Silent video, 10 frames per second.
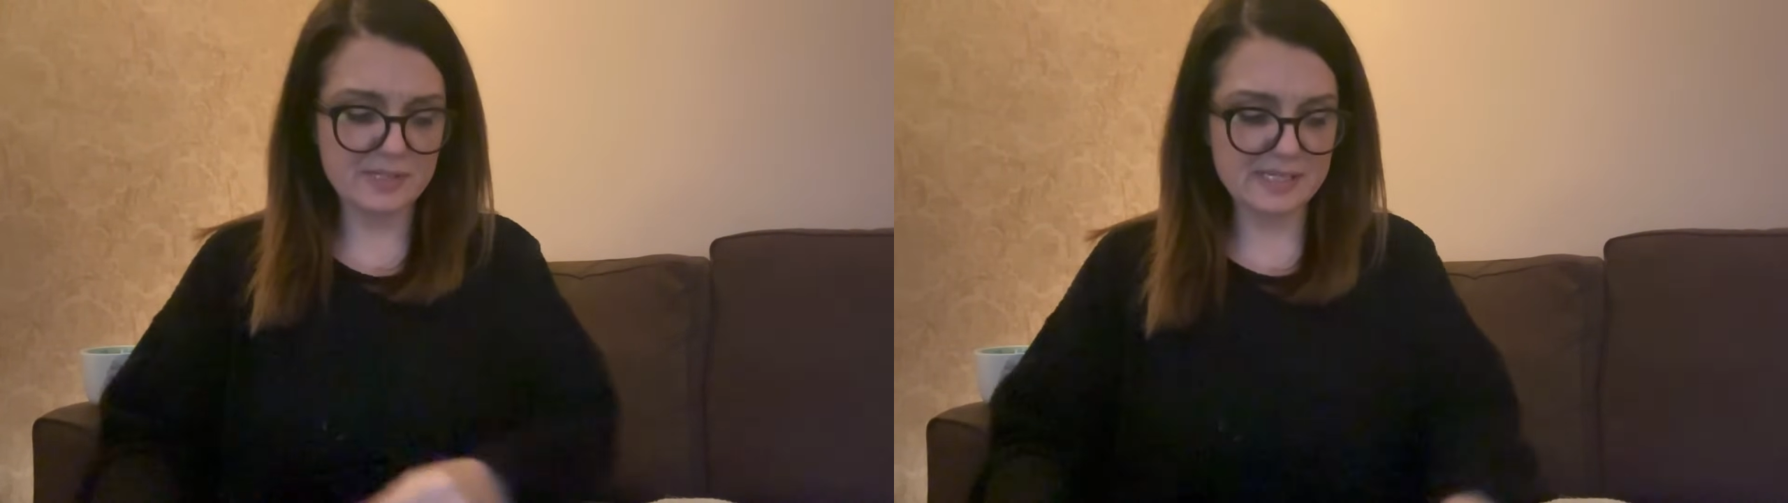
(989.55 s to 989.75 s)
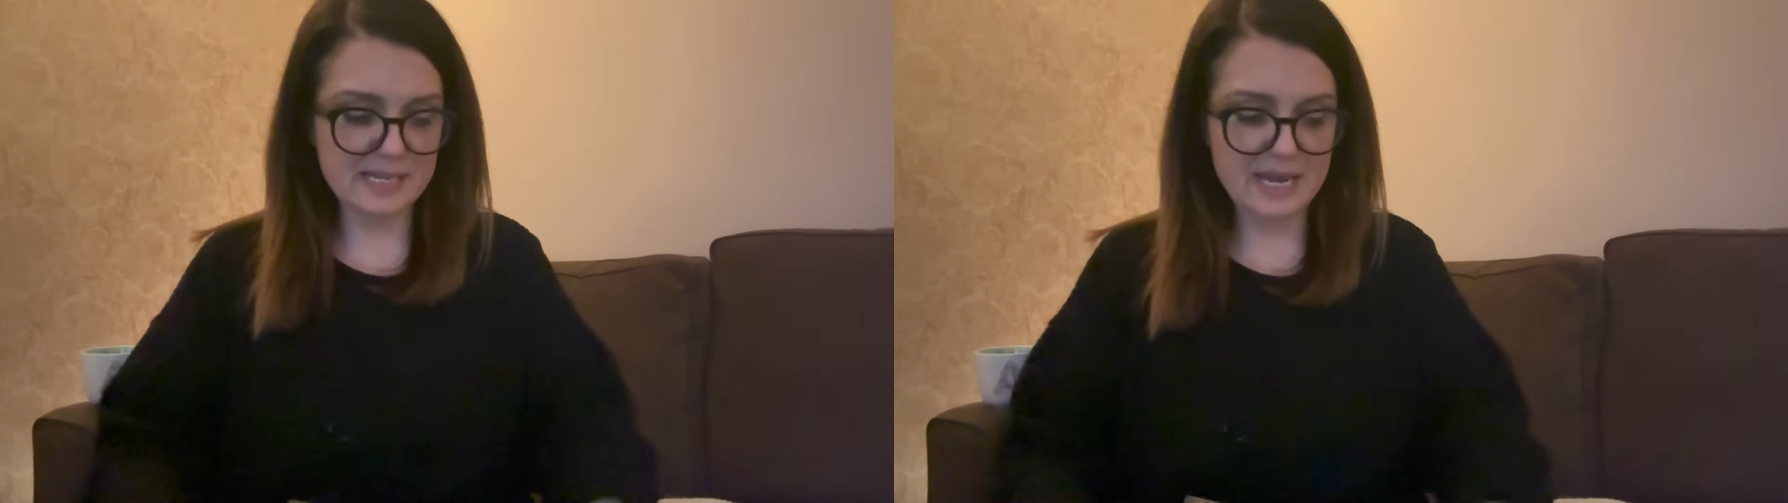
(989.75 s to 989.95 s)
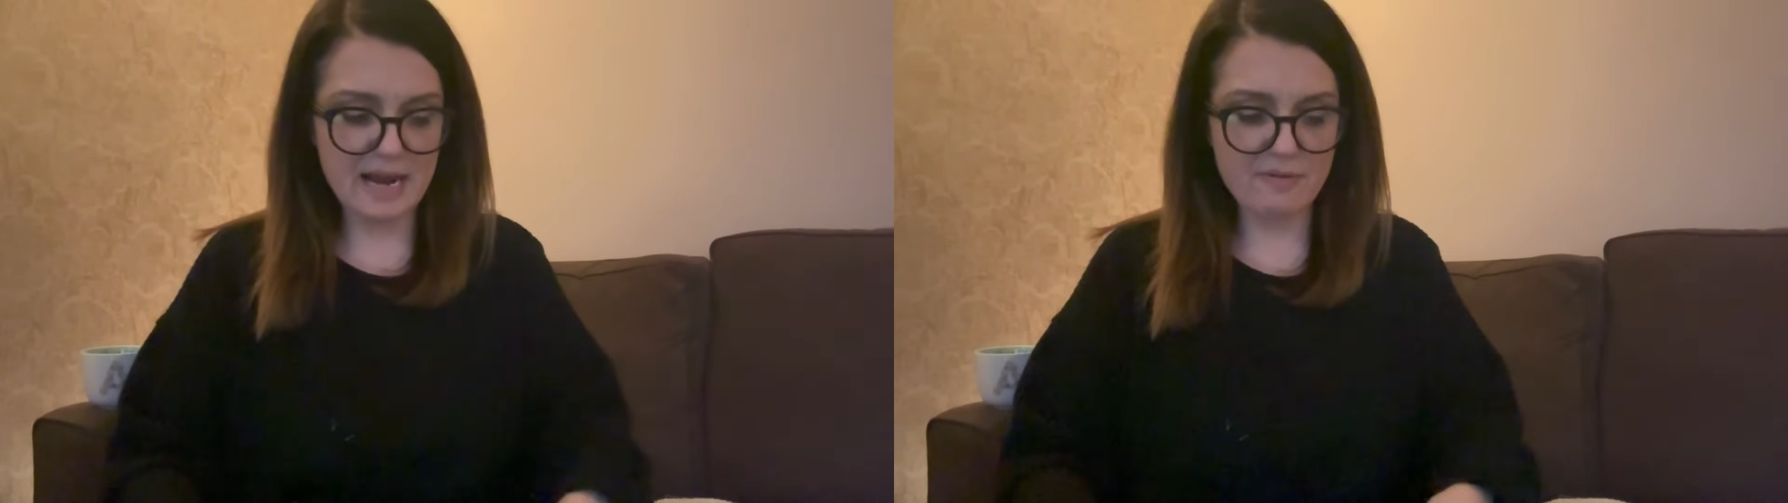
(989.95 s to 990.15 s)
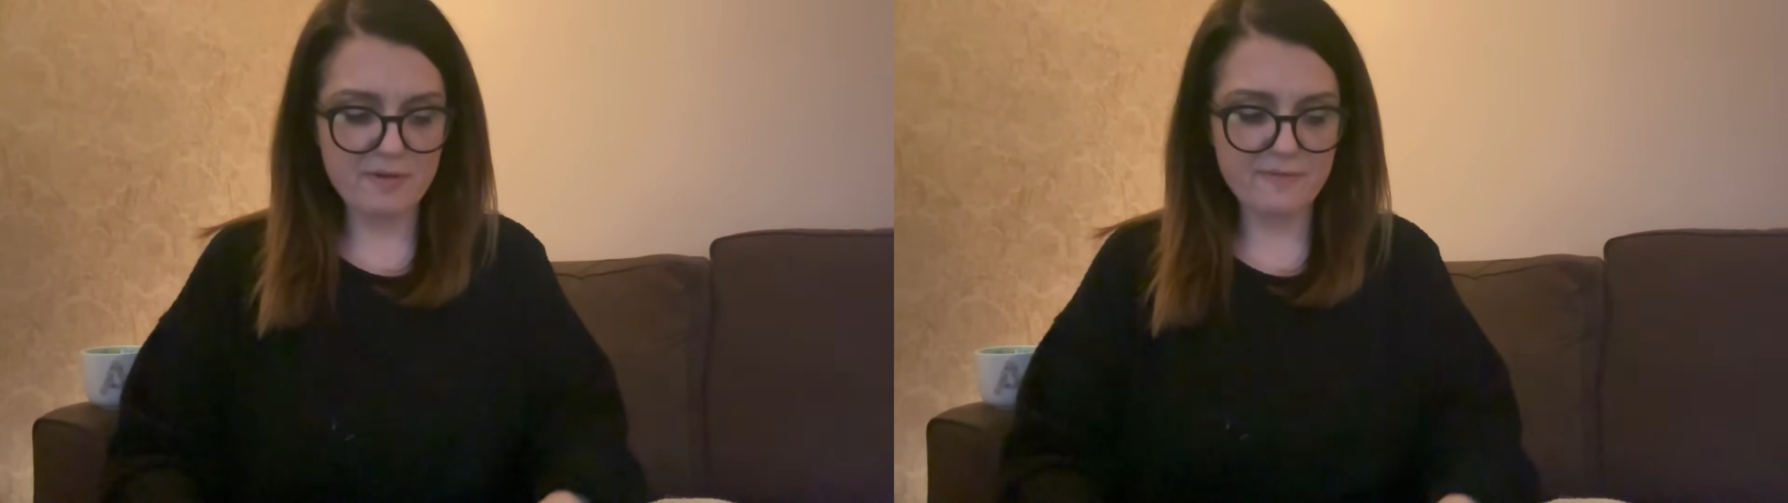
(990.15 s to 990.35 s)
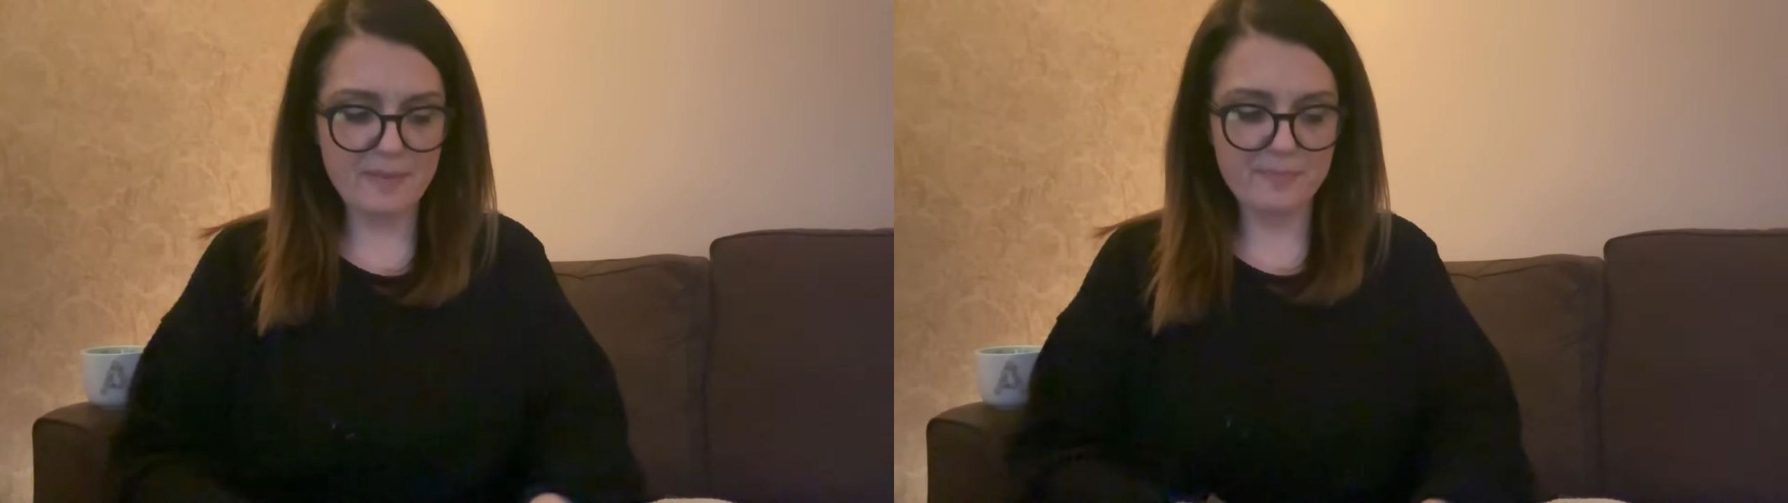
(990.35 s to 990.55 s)
it's a narrow
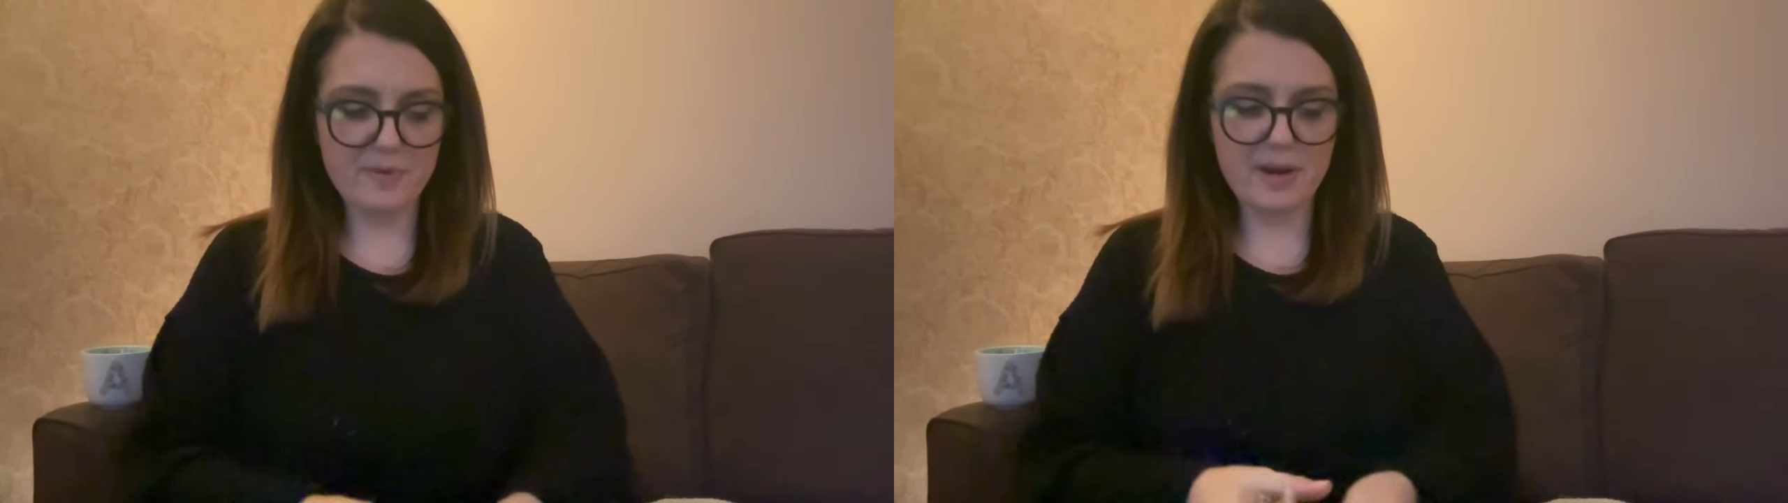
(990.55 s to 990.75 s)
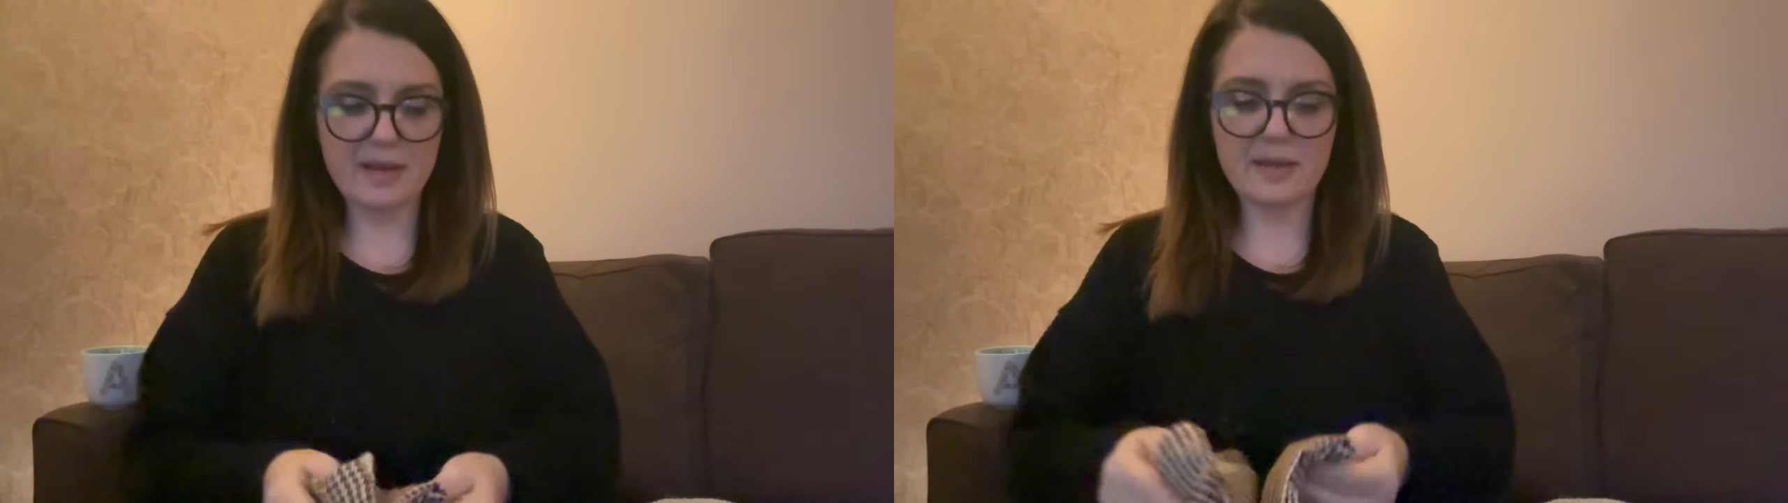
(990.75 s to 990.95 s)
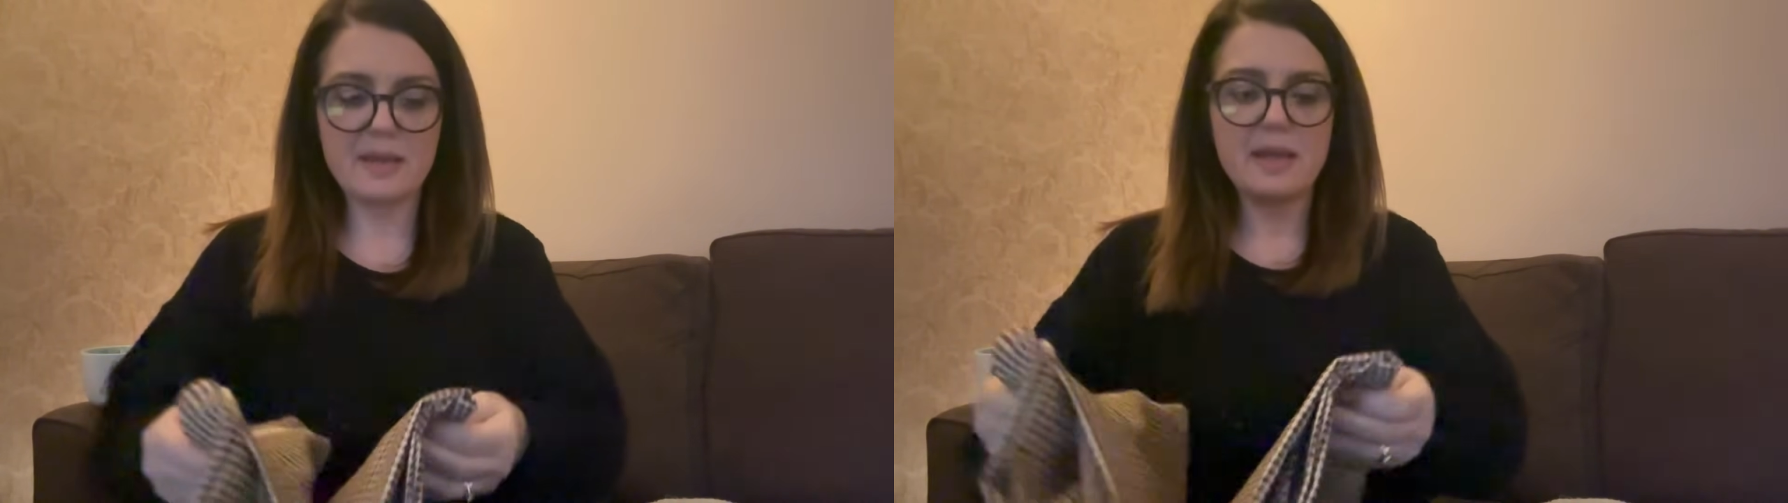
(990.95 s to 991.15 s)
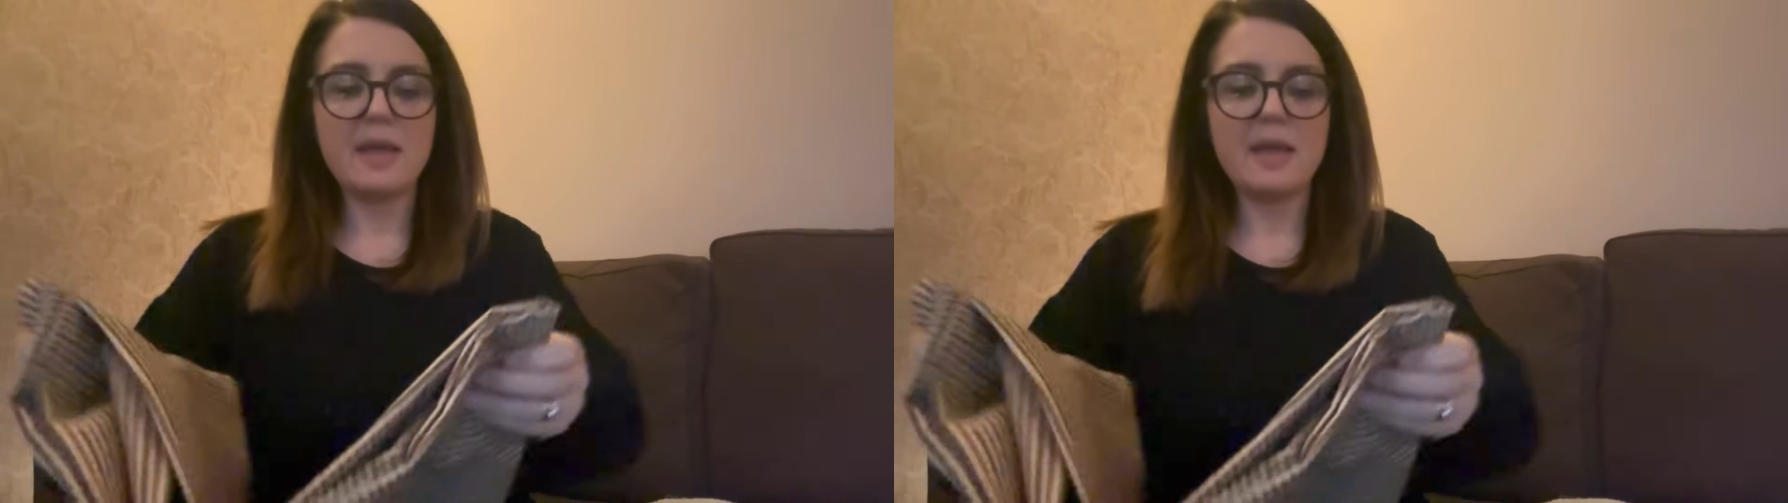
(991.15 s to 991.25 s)
fabric,